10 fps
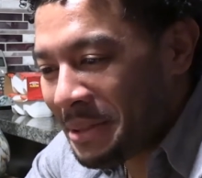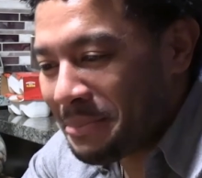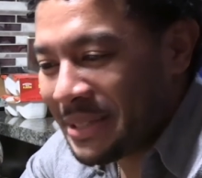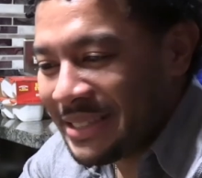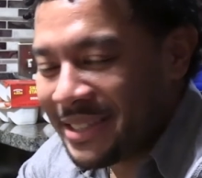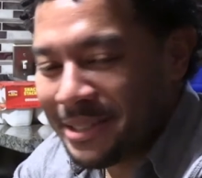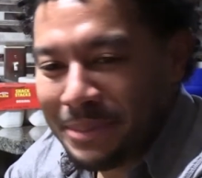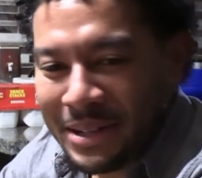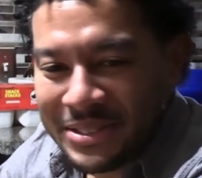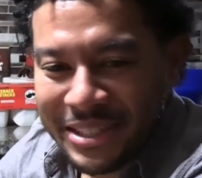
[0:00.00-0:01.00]
But then
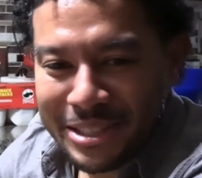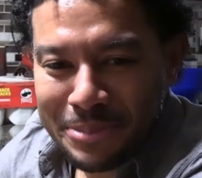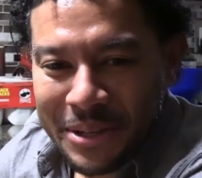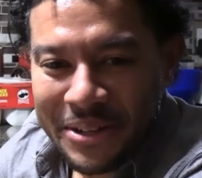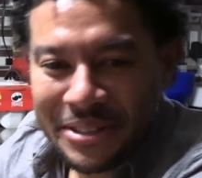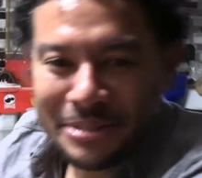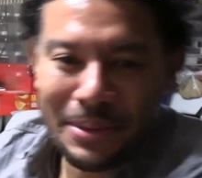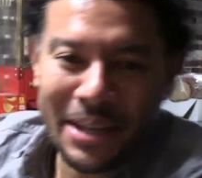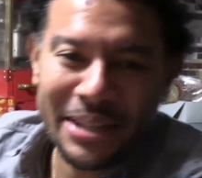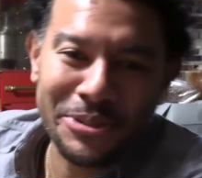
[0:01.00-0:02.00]
about the experience,
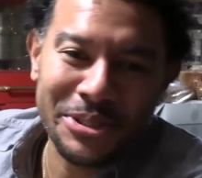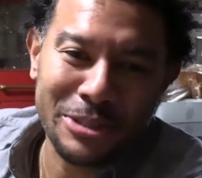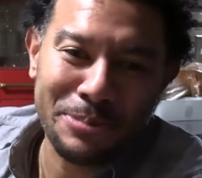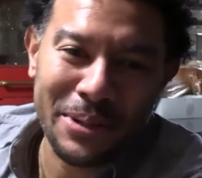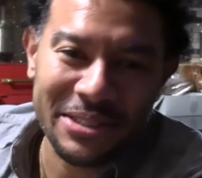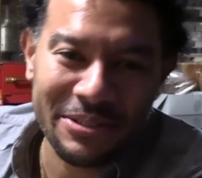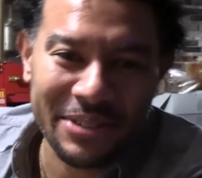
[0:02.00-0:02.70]
man, it was the experience of a